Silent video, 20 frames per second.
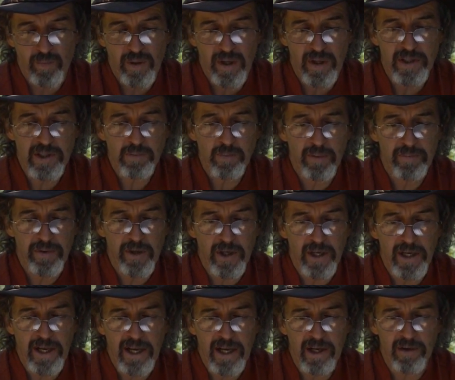it's probably not
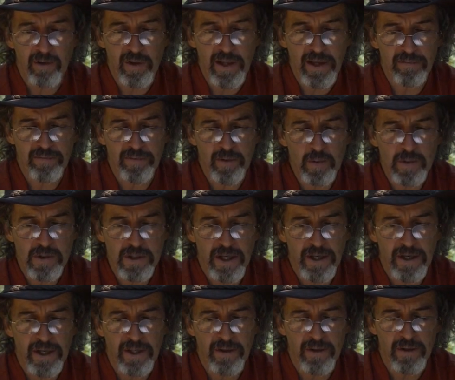going to handle that full
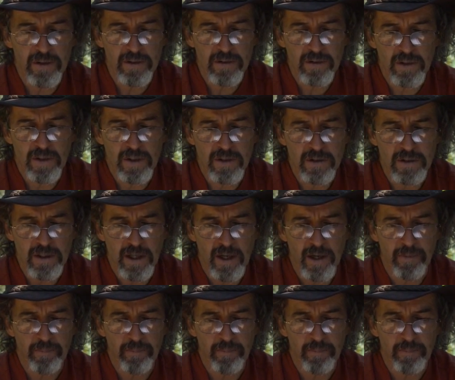sun either, is